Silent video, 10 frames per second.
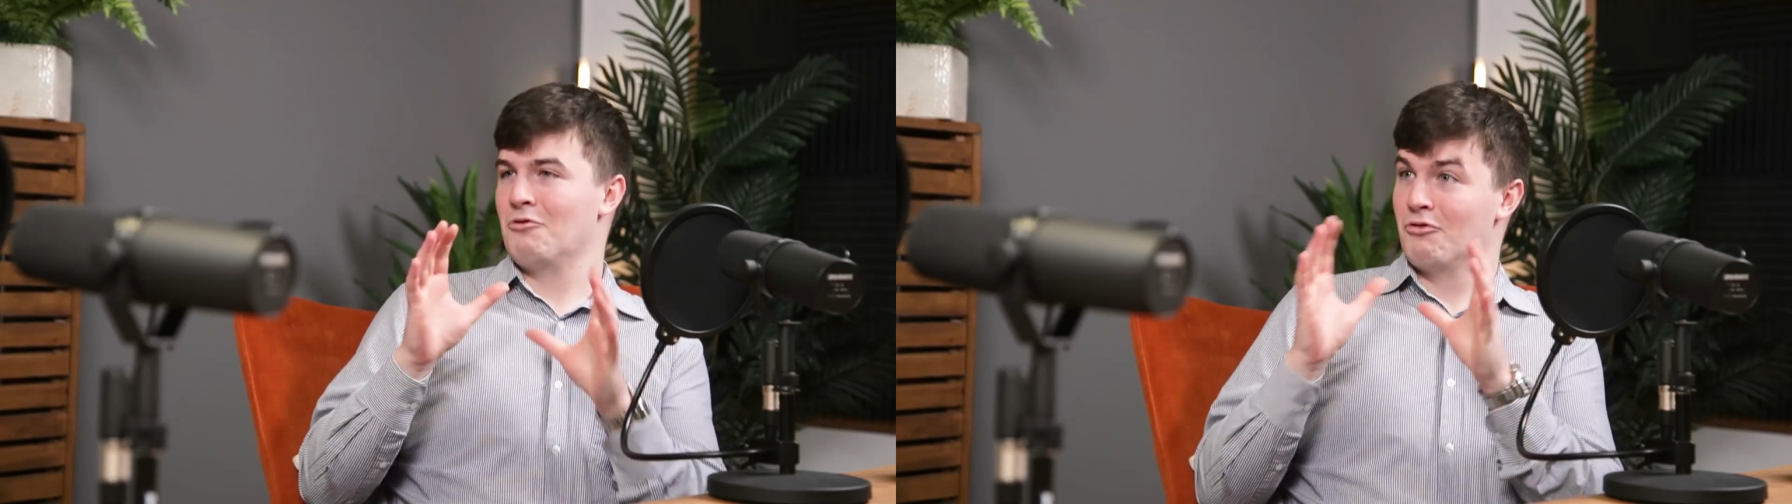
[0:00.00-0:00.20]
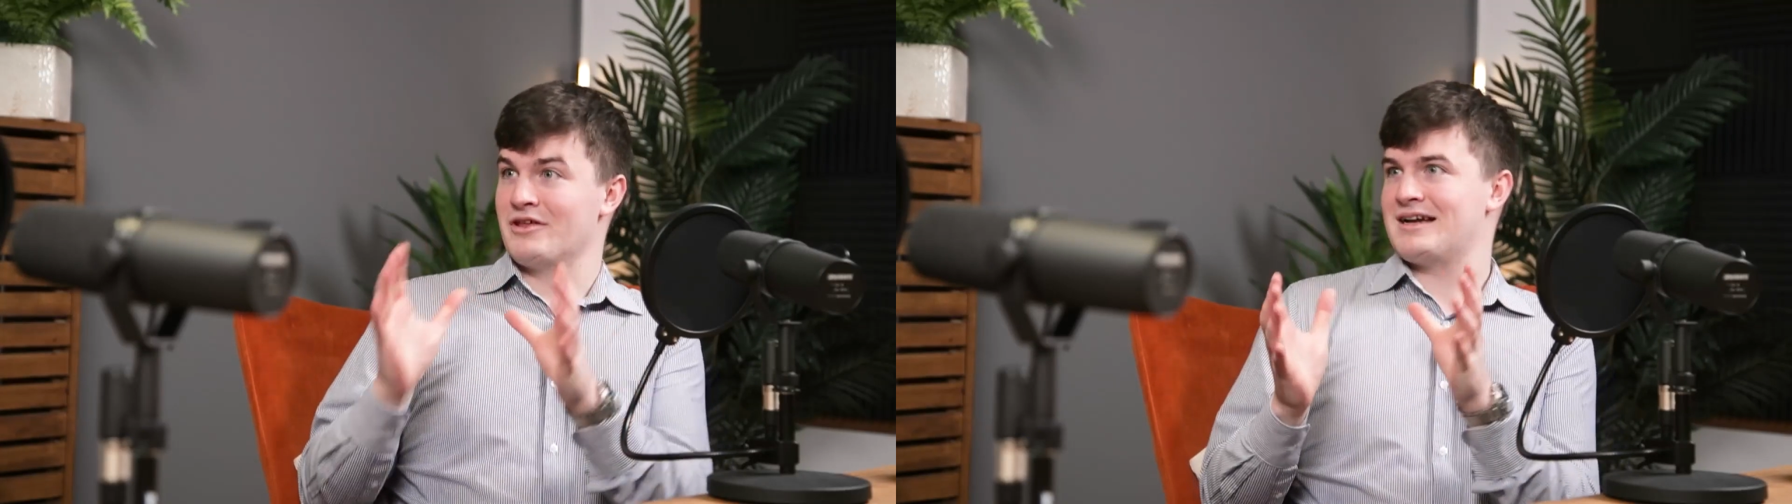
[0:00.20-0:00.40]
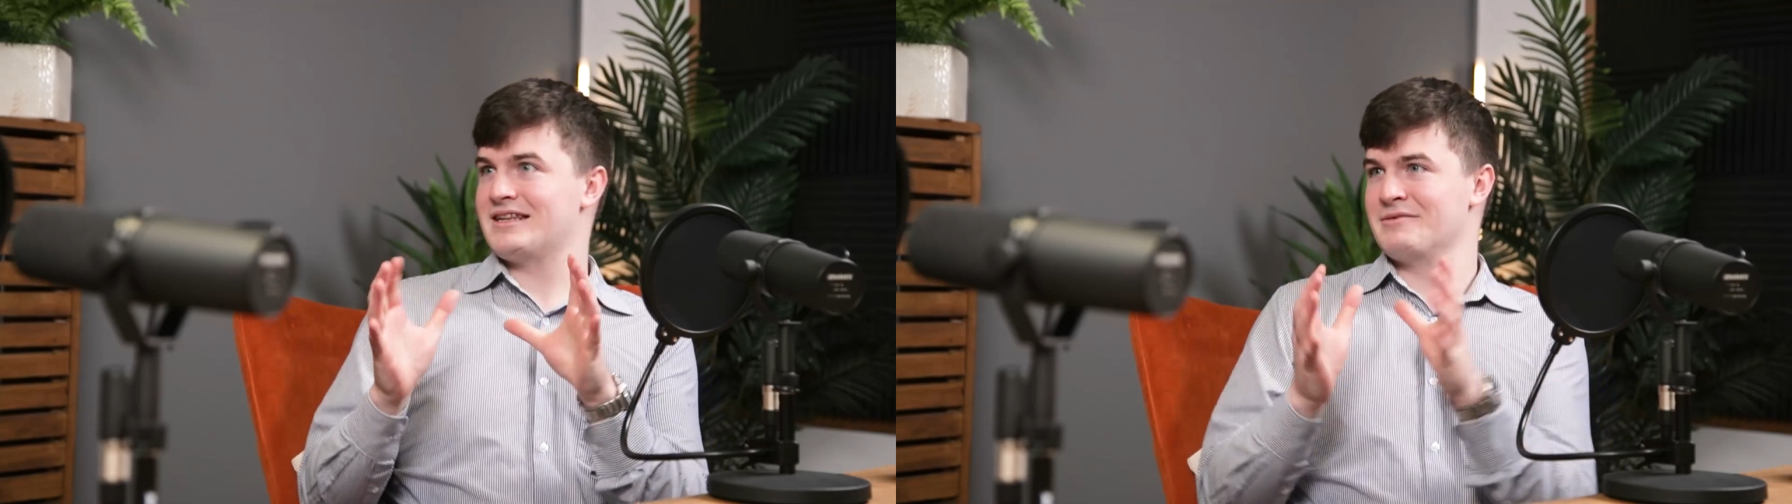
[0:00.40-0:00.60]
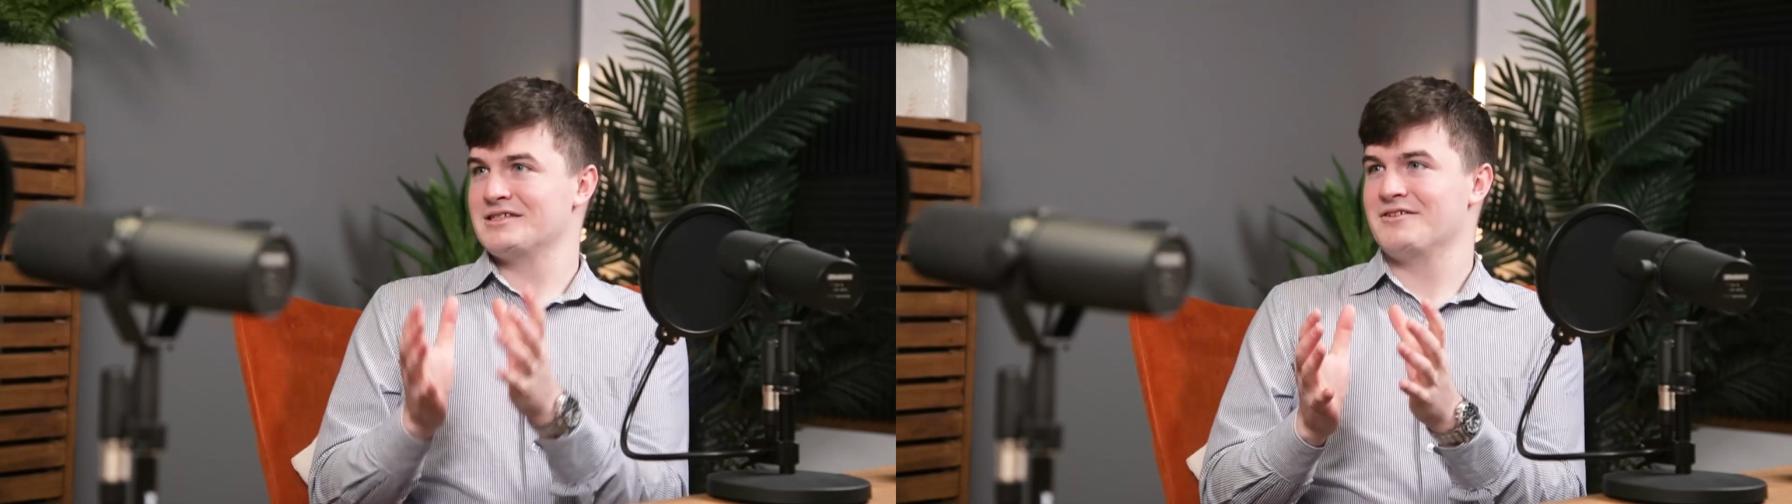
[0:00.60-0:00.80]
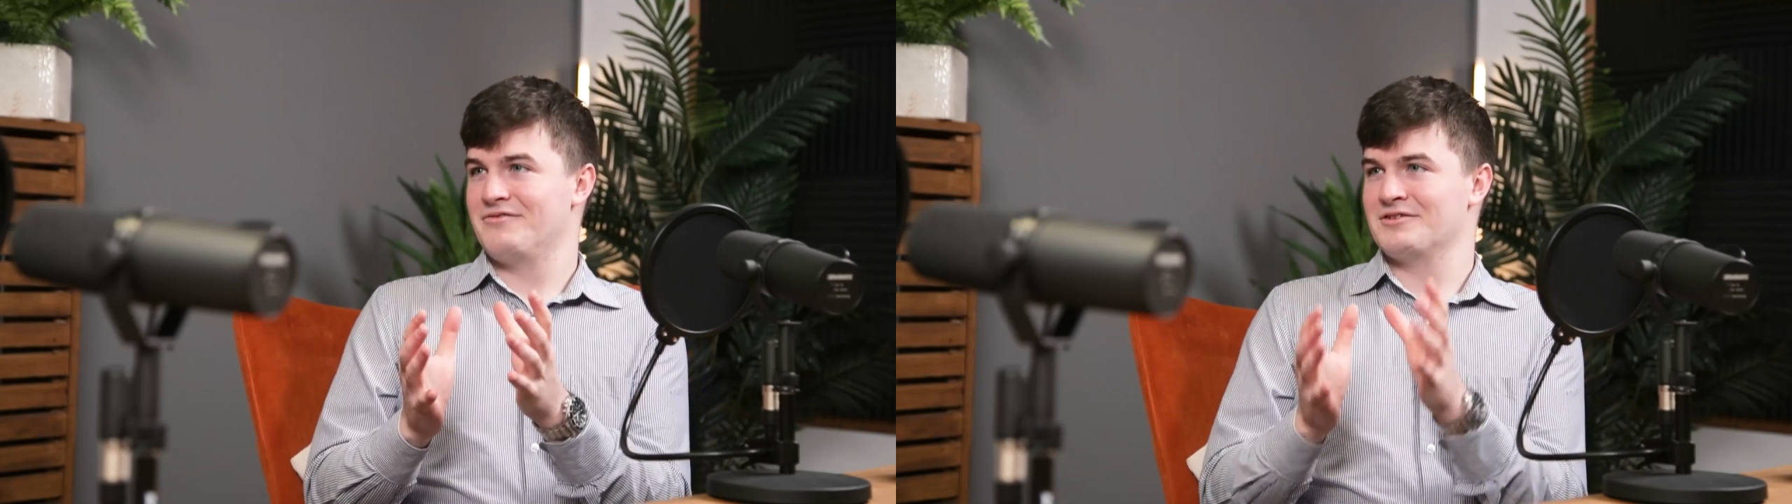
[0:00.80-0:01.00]
all the academic
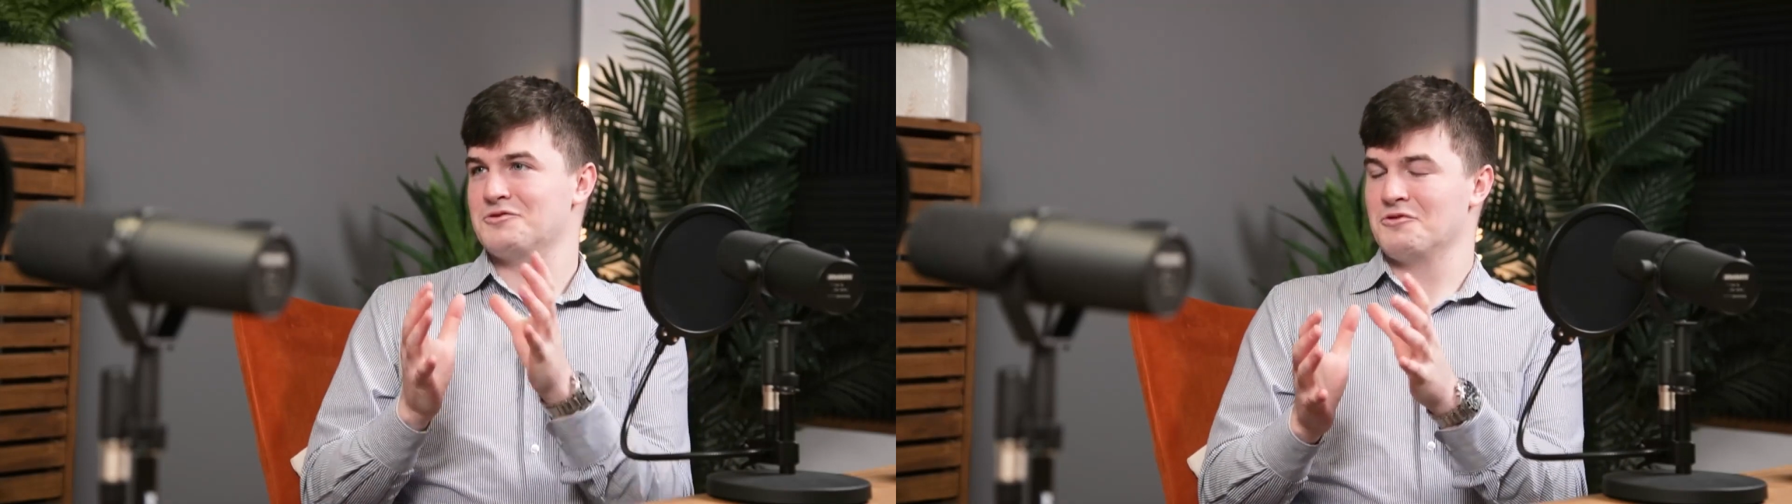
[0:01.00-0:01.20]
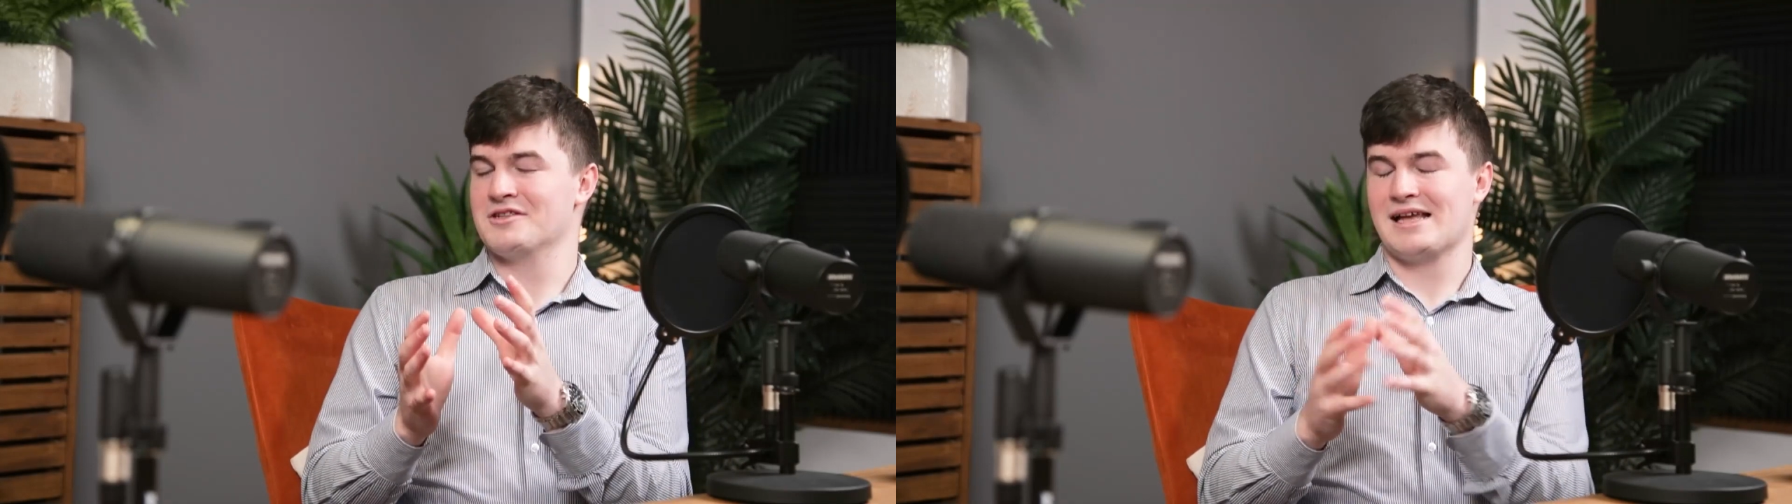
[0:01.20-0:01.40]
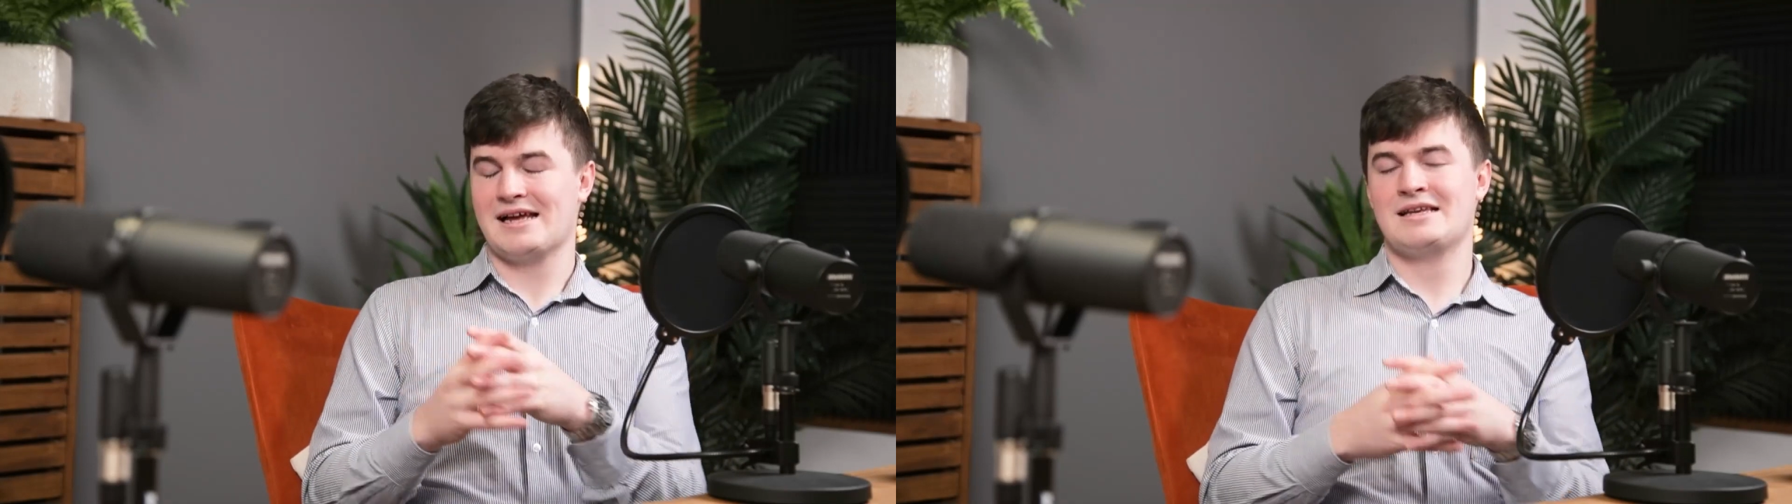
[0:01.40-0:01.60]
stuff into one day.